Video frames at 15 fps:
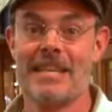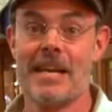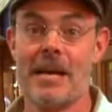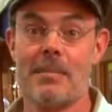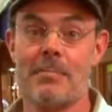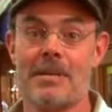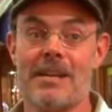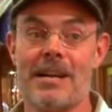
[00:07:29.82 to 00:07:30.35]

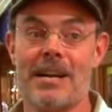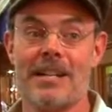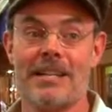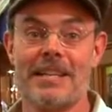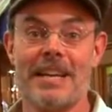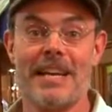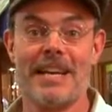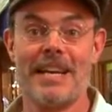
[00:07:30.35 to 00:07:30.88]
Happy
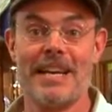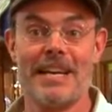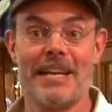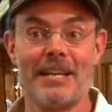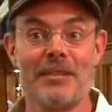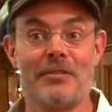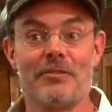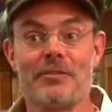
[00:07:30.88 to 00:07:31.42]

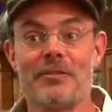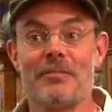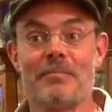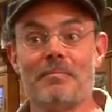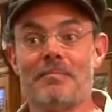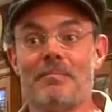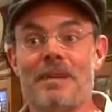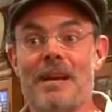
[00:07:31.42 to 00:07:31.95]
holidays
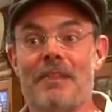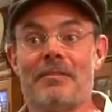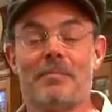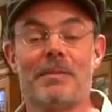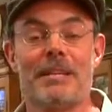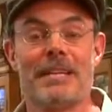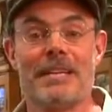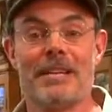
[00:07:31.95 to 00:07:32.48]
from
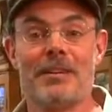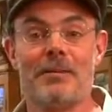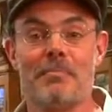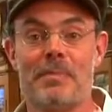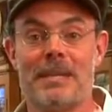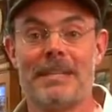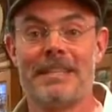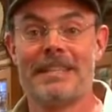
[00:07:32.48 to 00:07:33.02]
everybody here at
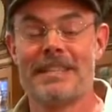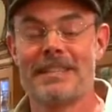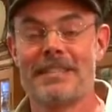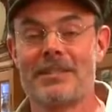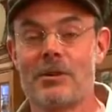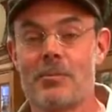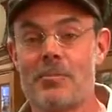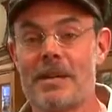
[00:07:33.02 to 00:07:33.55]

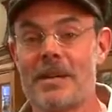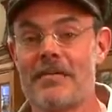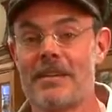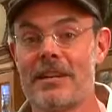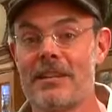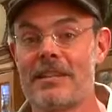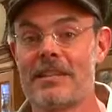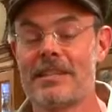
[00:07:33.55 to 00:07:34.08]
Beadnix. Hope you have a
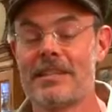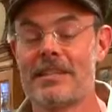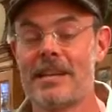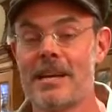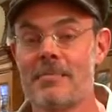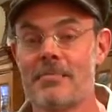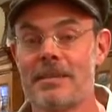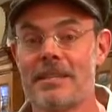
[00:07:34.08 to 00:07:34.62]
healthy and
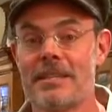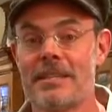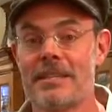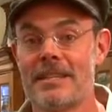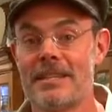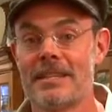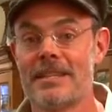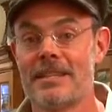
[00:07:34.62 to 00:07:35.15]
happy
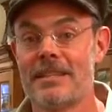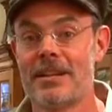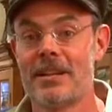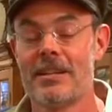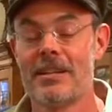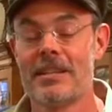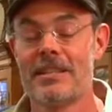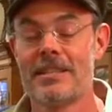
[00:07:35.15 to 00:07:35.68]
holiday